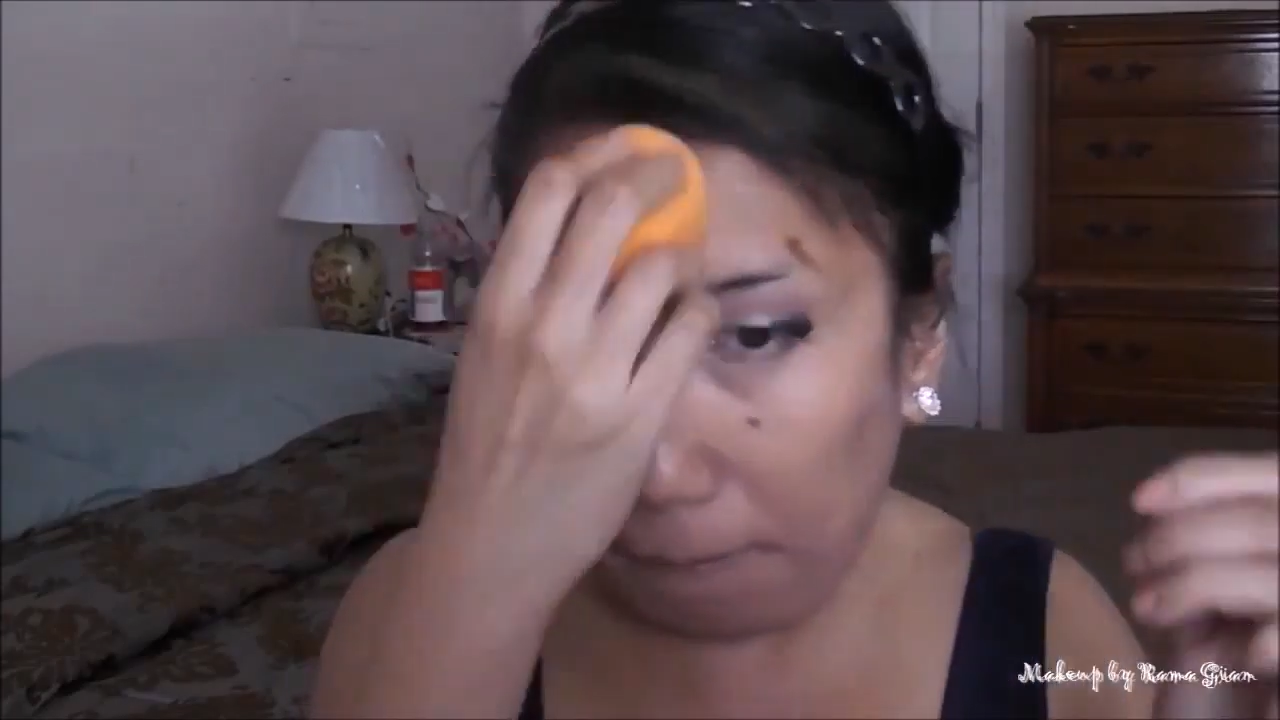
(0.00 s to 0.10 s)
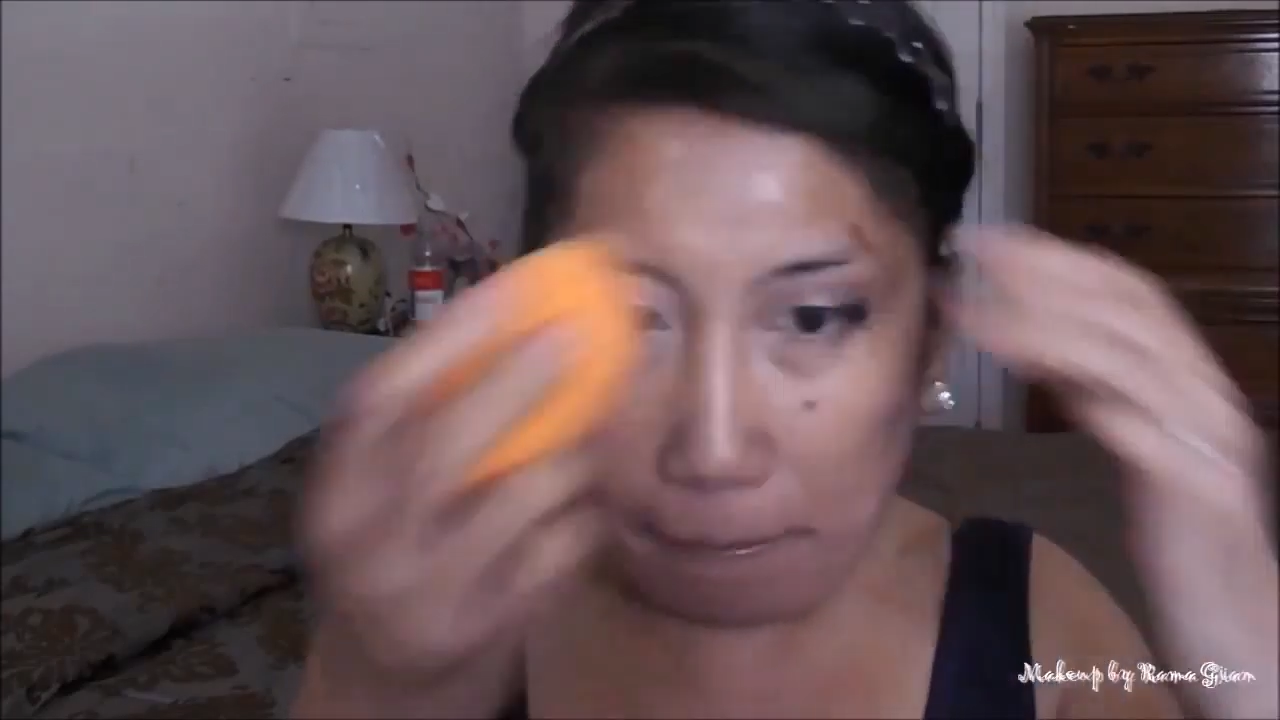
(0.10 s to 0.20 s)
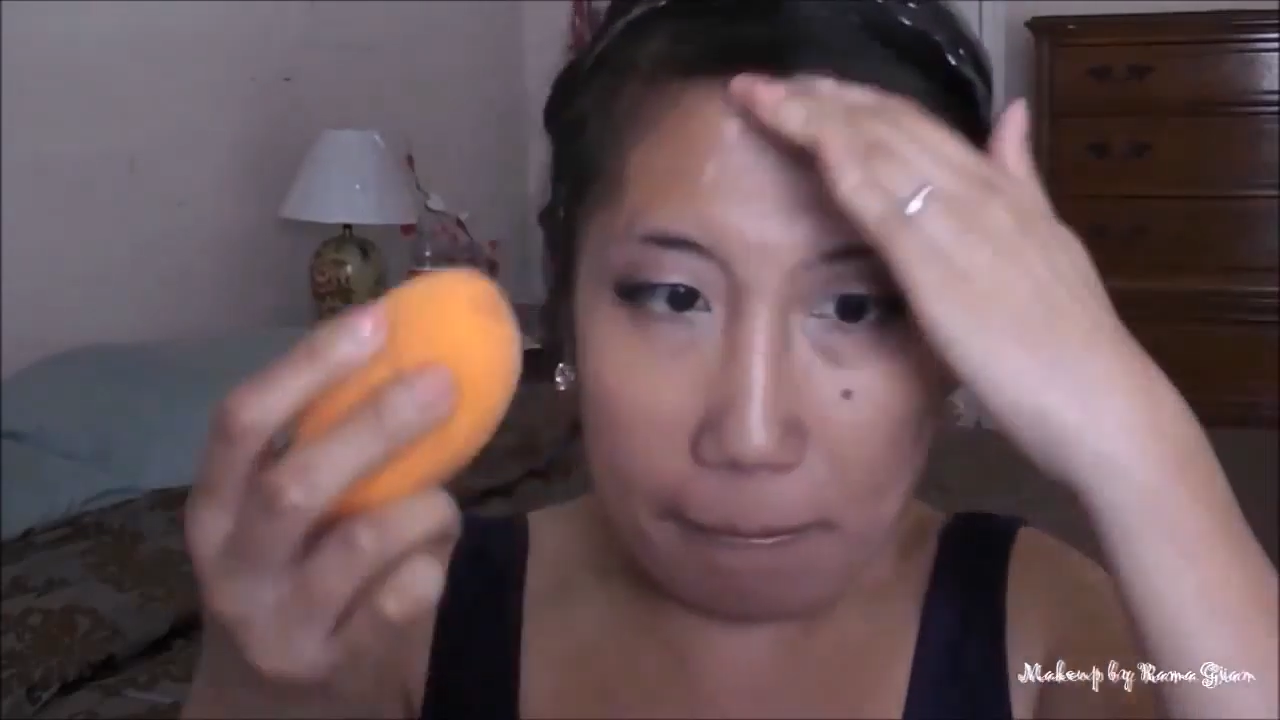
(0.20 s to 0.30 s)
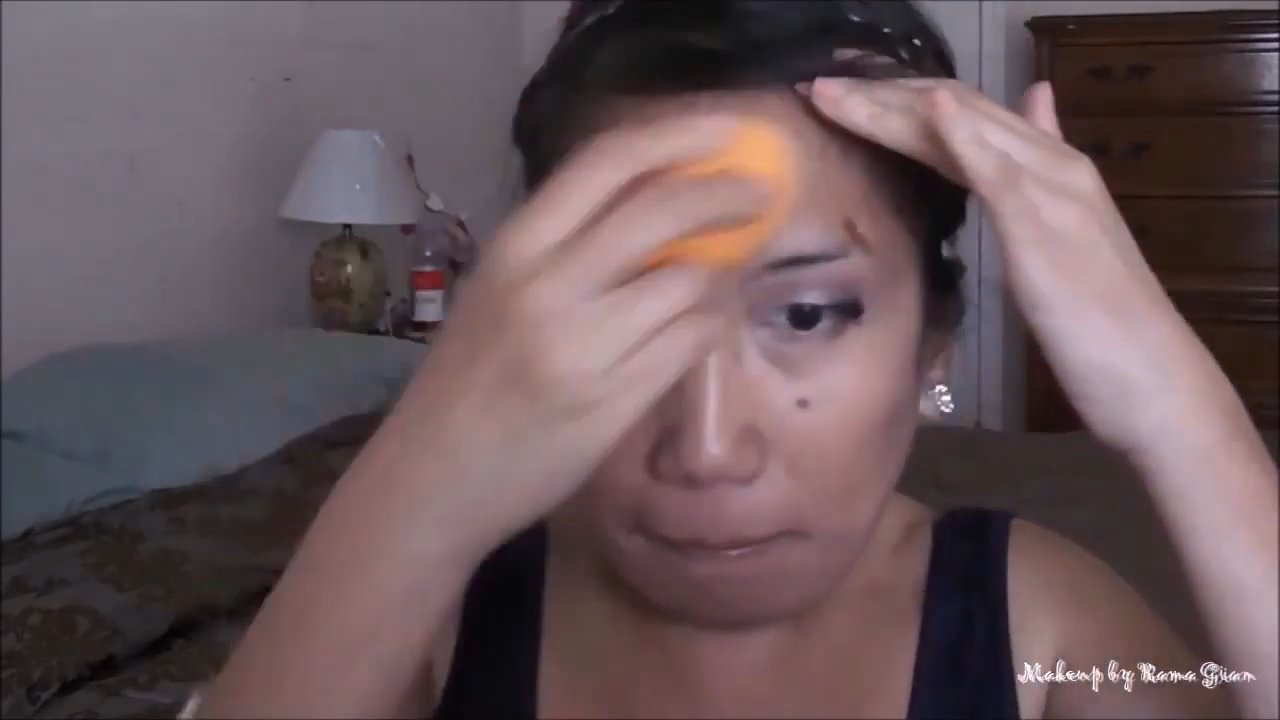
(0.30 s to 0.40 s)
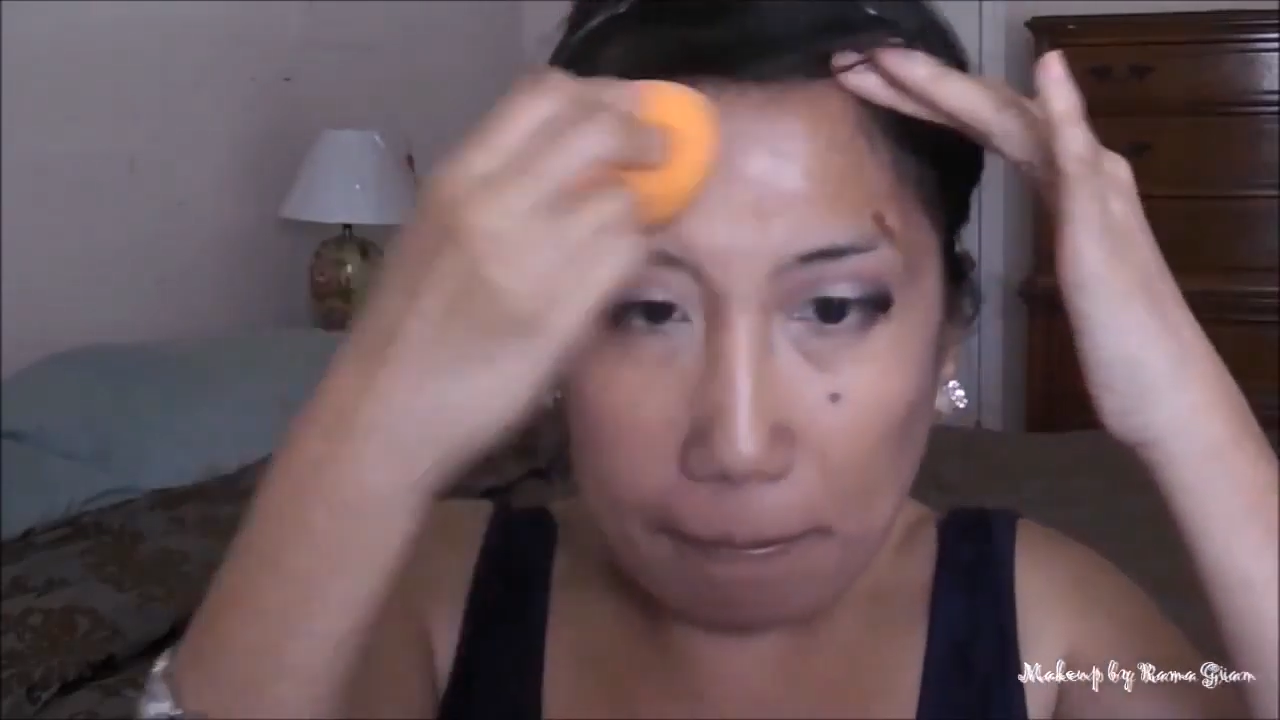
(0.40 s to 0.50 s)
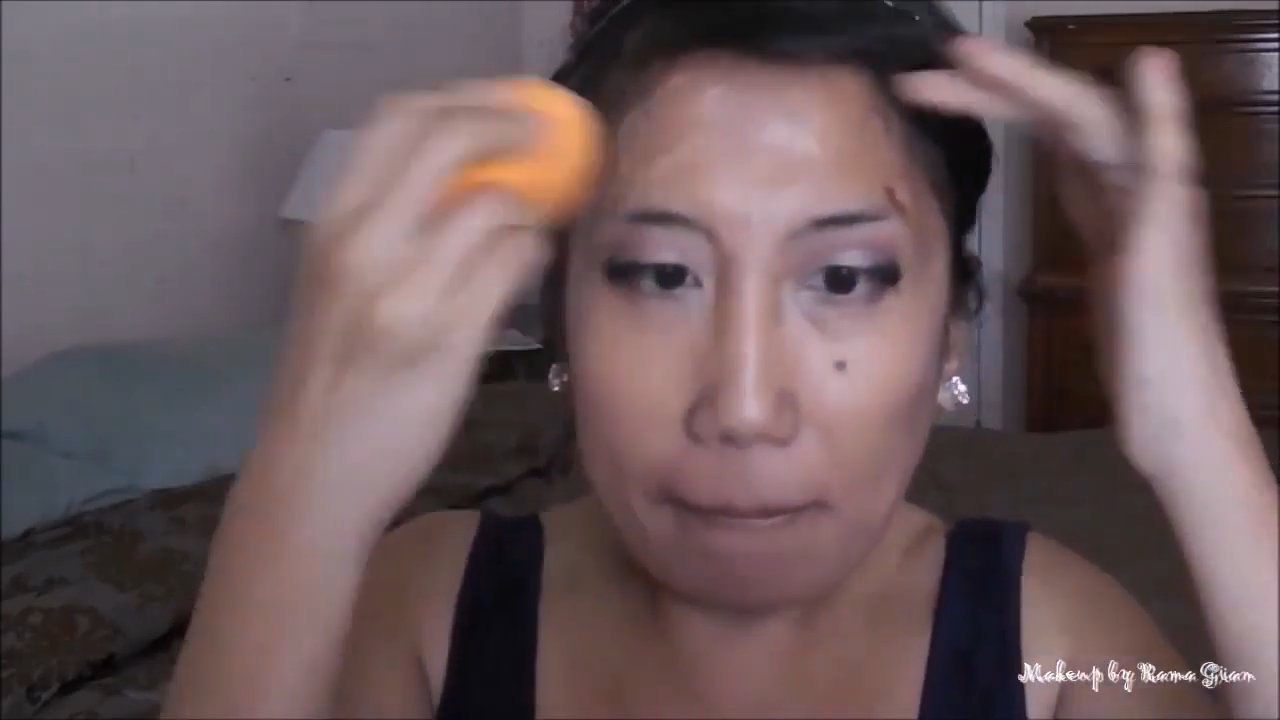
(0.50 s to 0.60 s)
Miracle